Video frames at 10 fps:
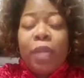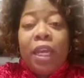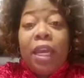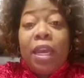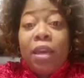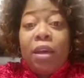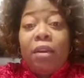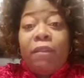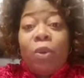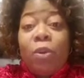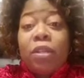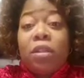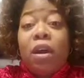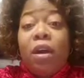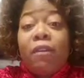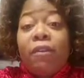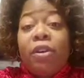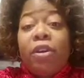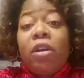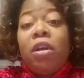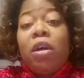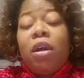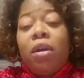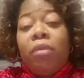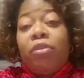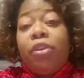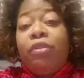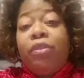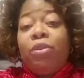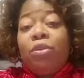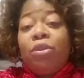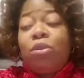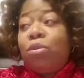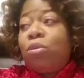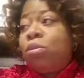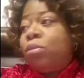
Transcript: They can't afford to offer free food to